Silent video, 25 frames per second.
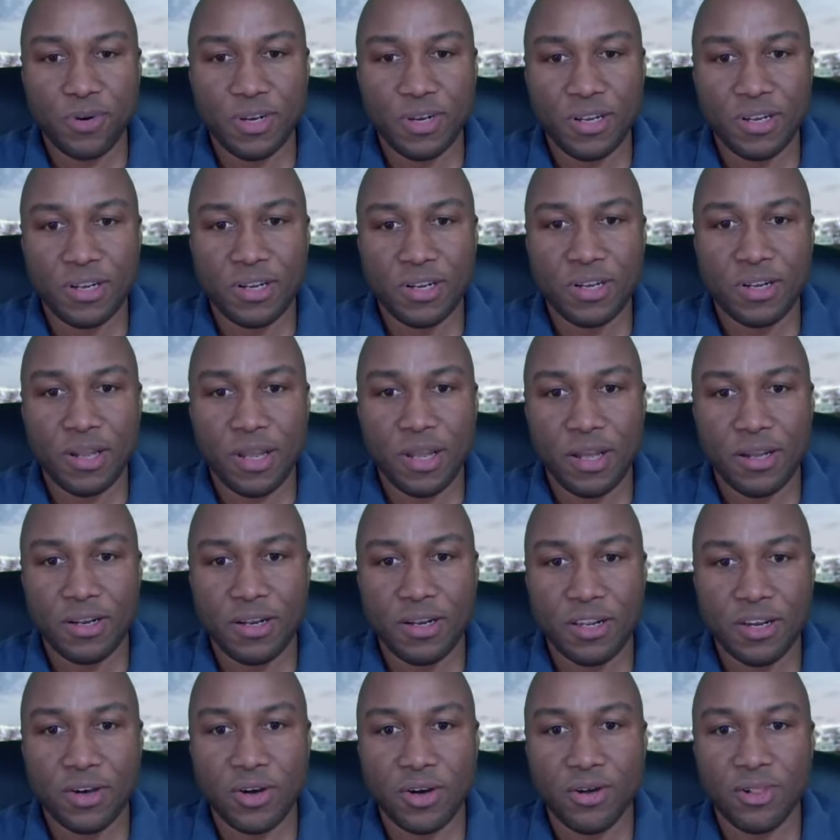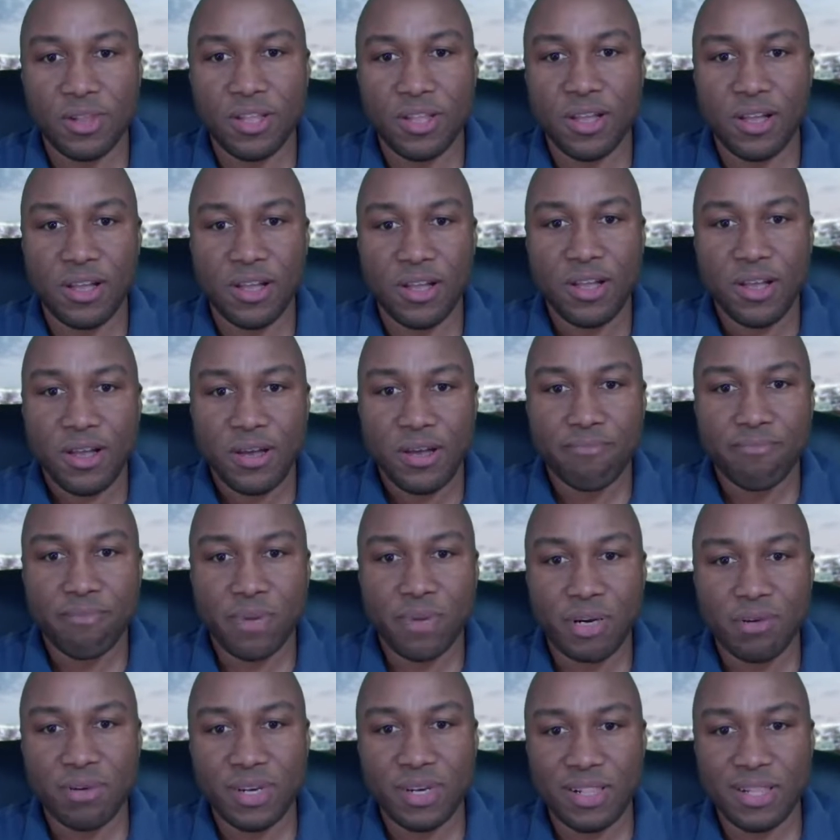And Nicola
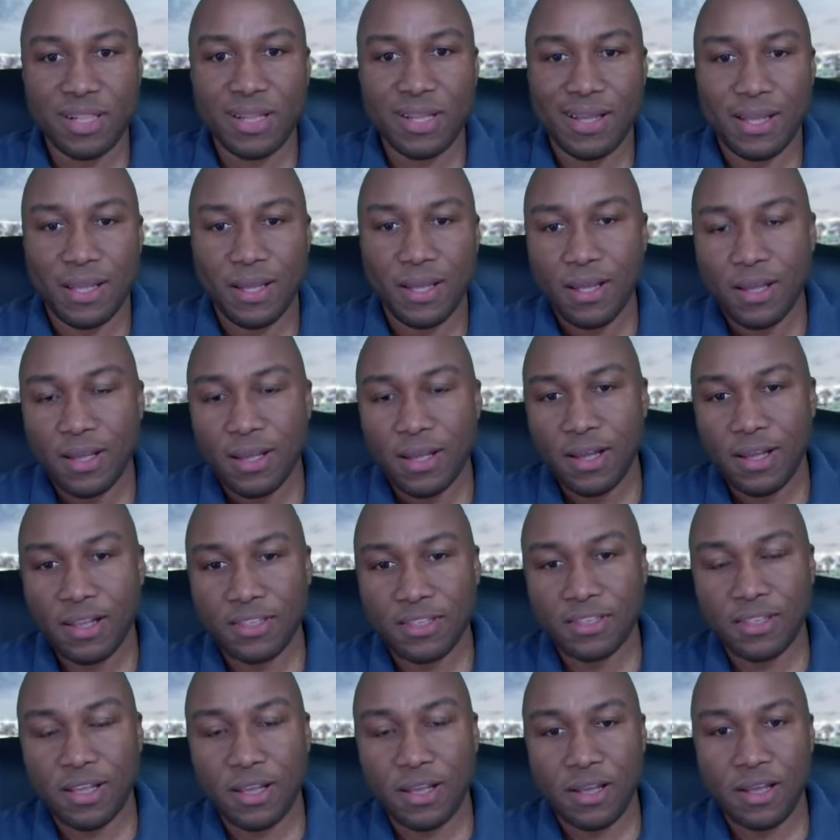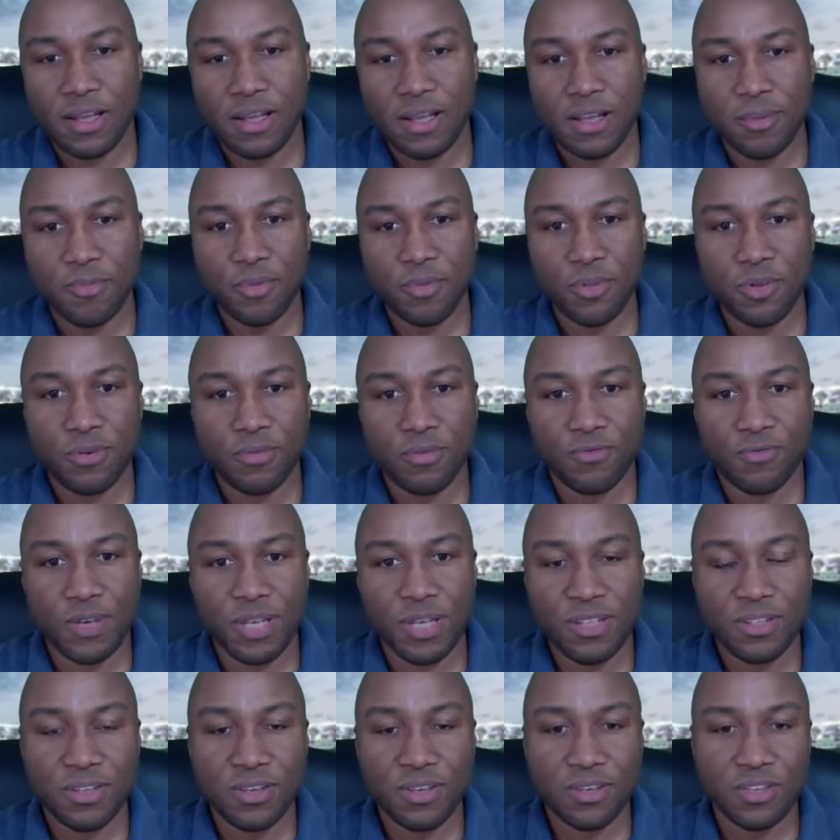Barella, as
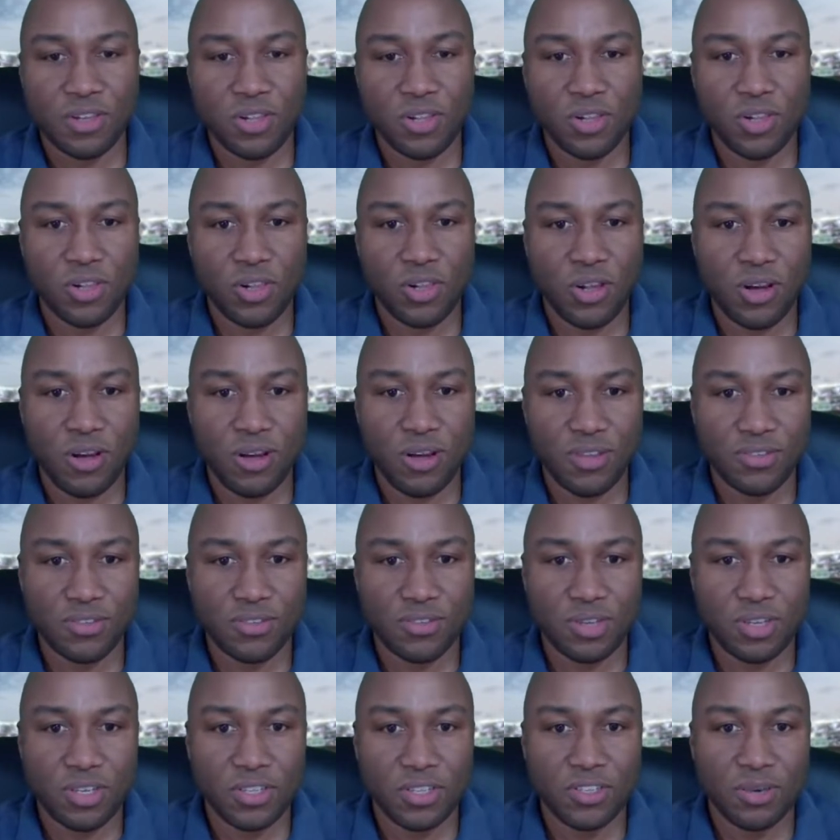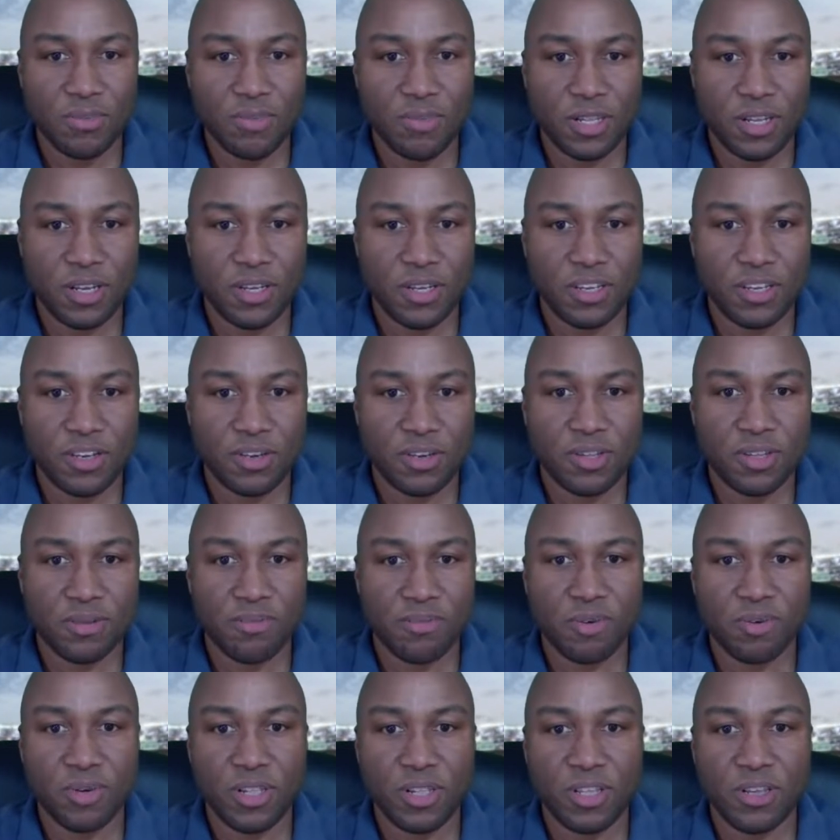Juventus lost to Inter Milan. Nicola
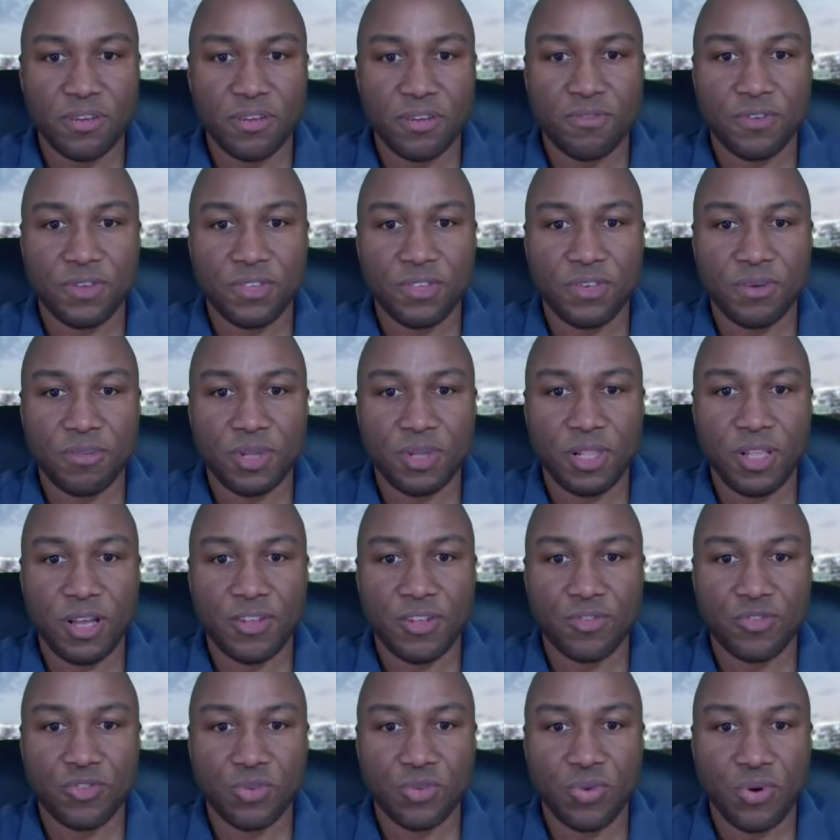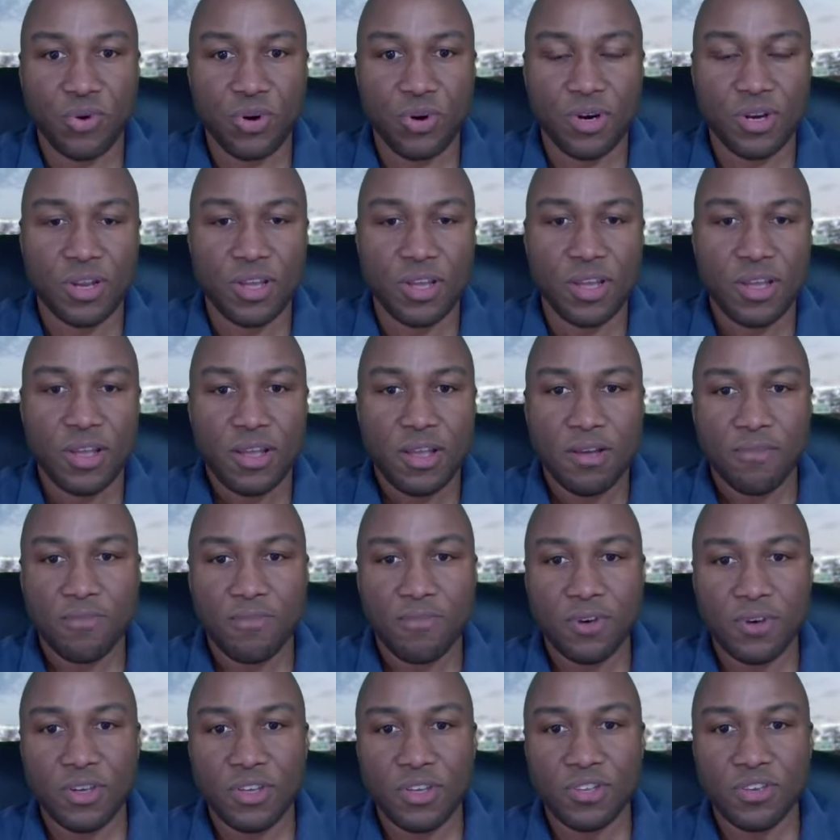Barella of Inter Milan scored
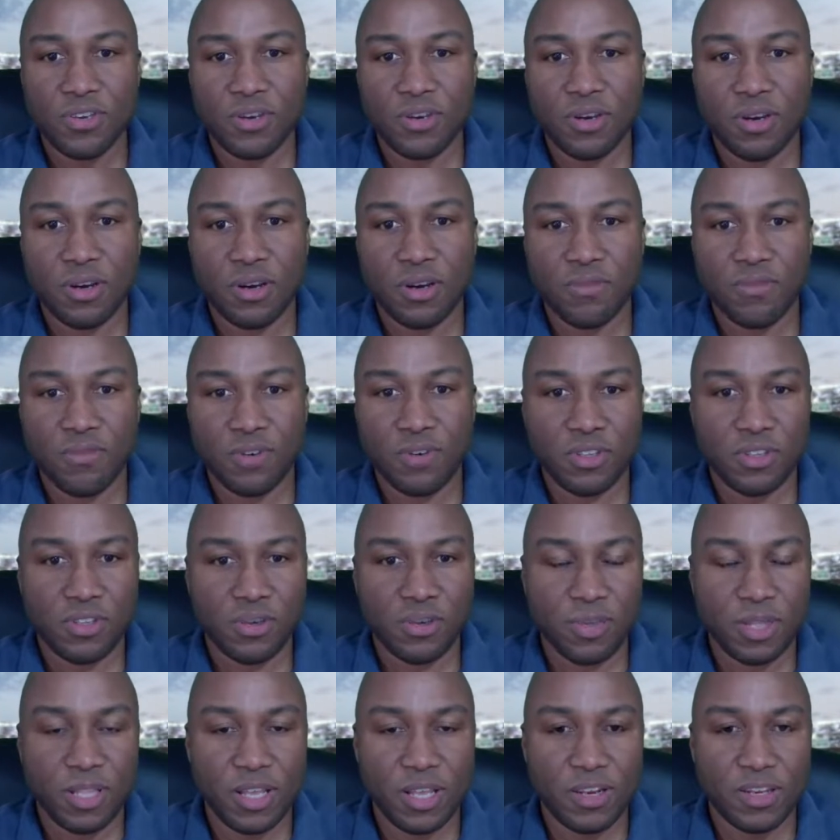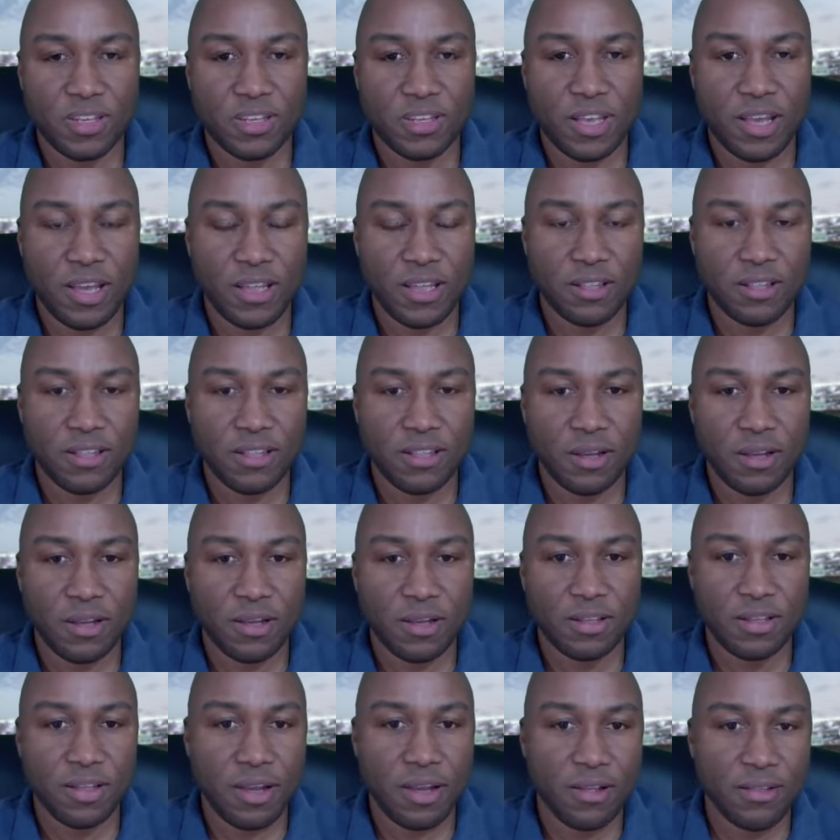for Inter Milan in
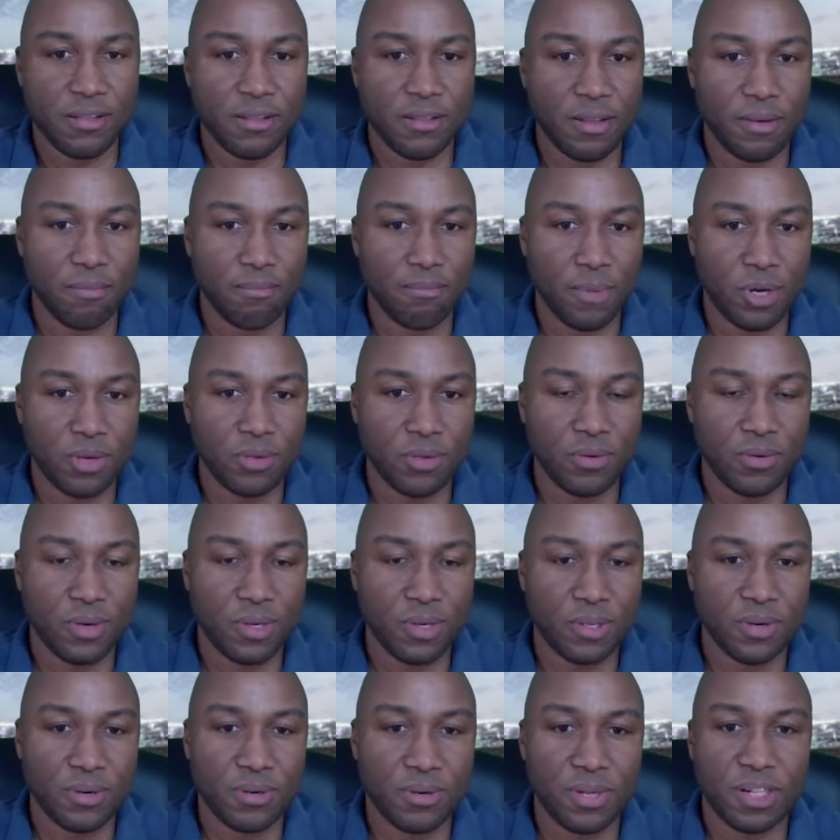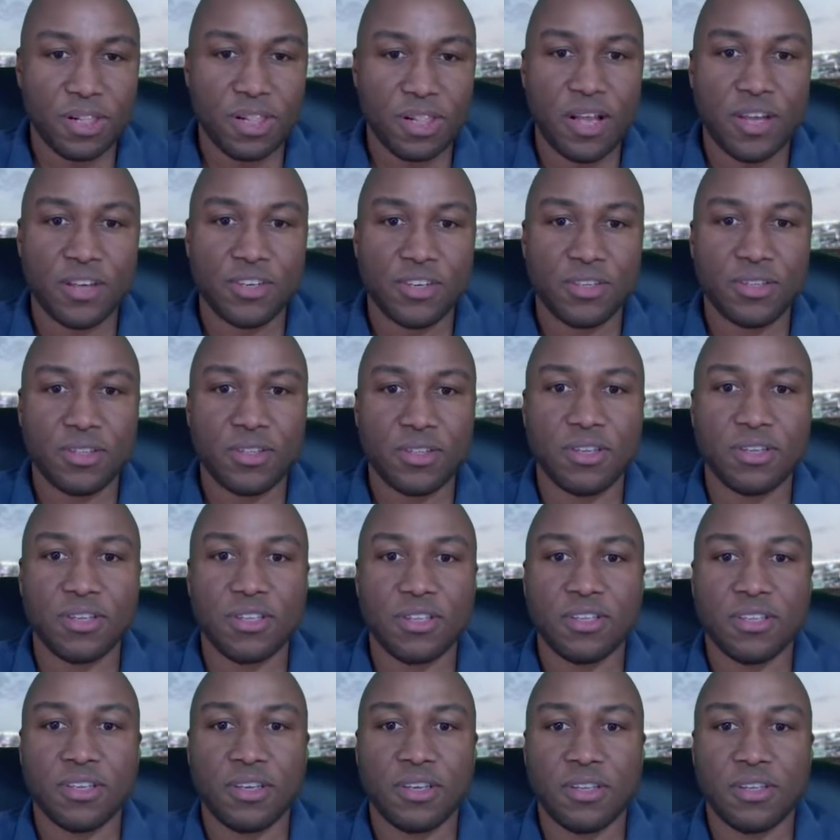that mouth-watering clash in the
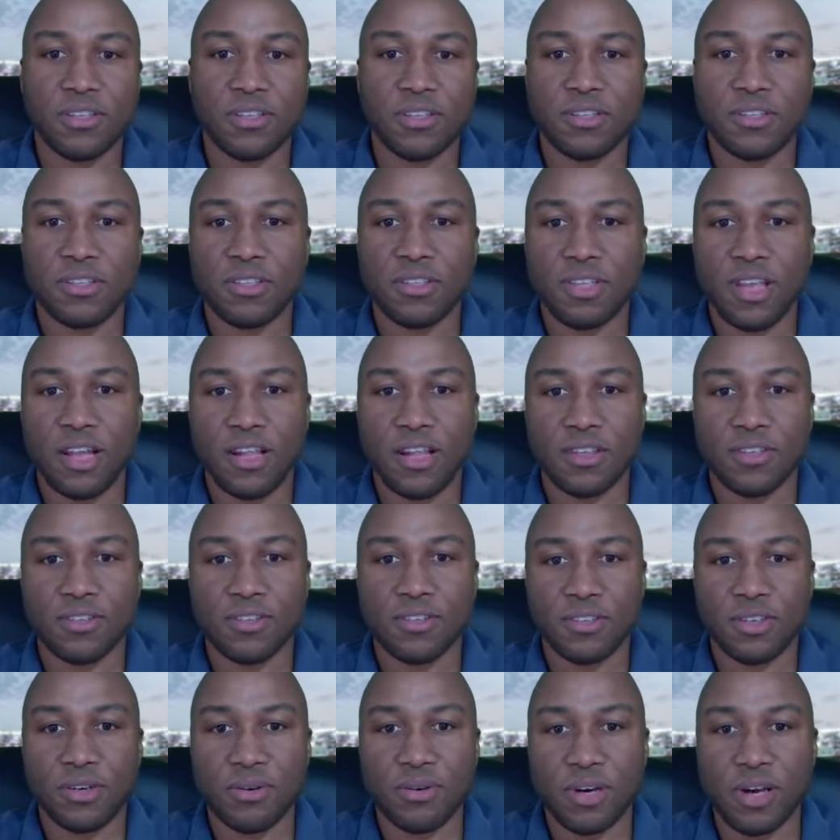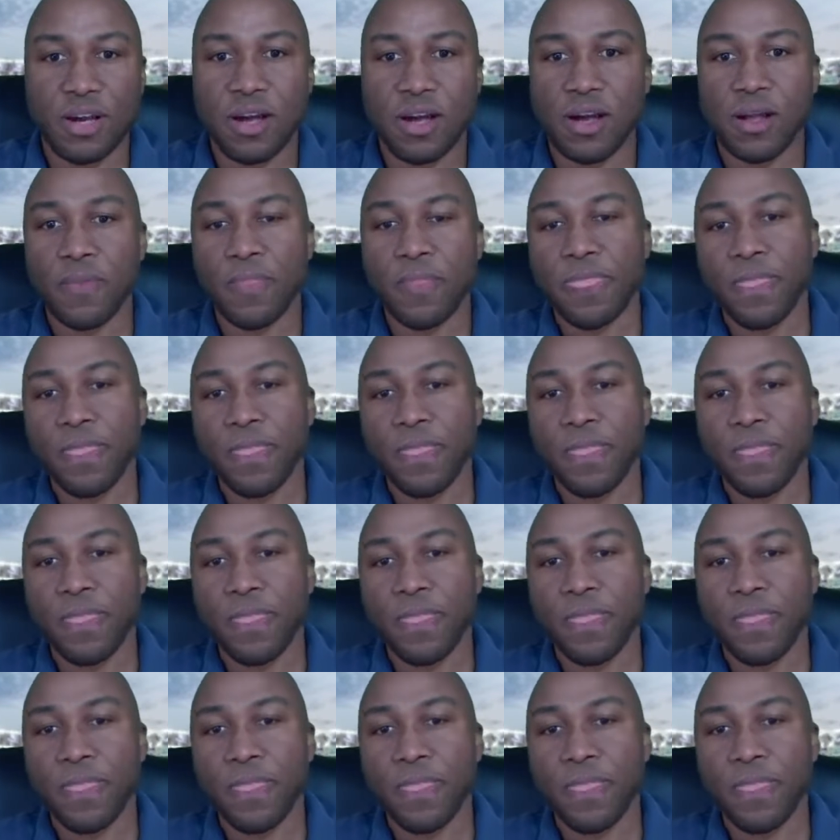Italian Serie A.